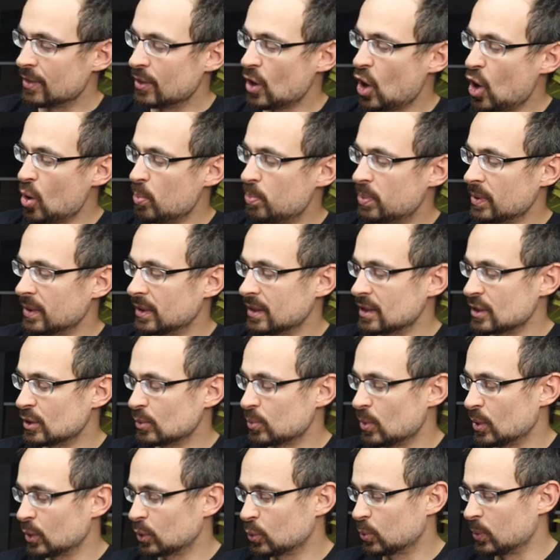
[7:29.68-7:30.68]
Nope,
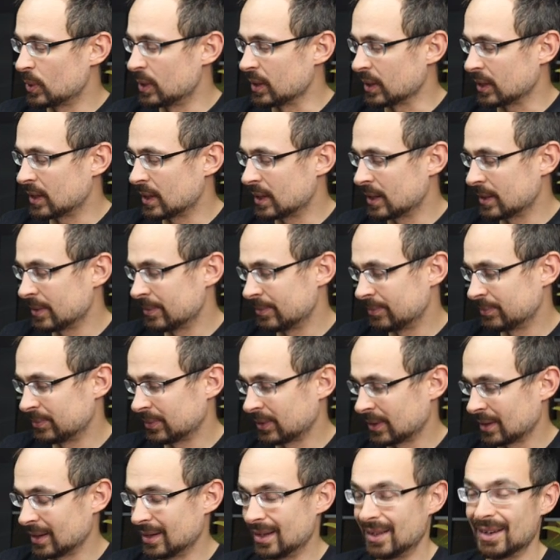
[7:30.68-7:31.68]
this won't work.
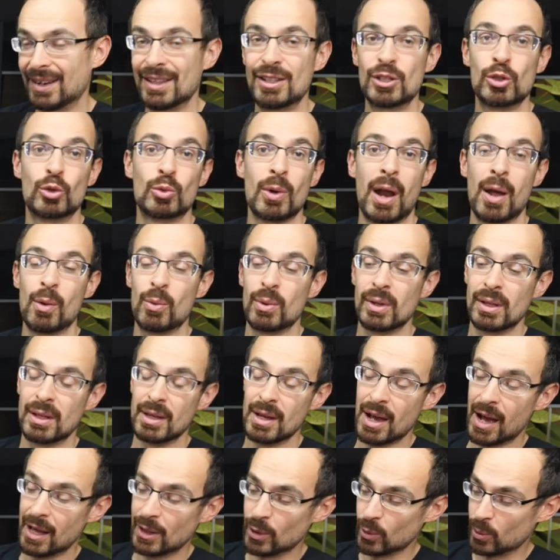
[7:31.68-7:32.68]
Now let's try with
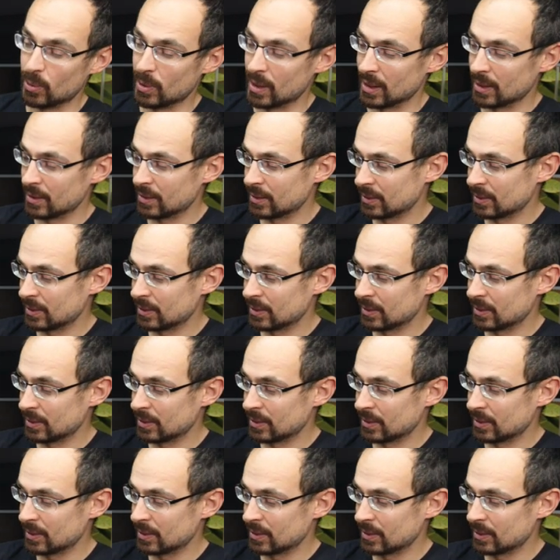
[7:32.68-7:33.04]
the other one.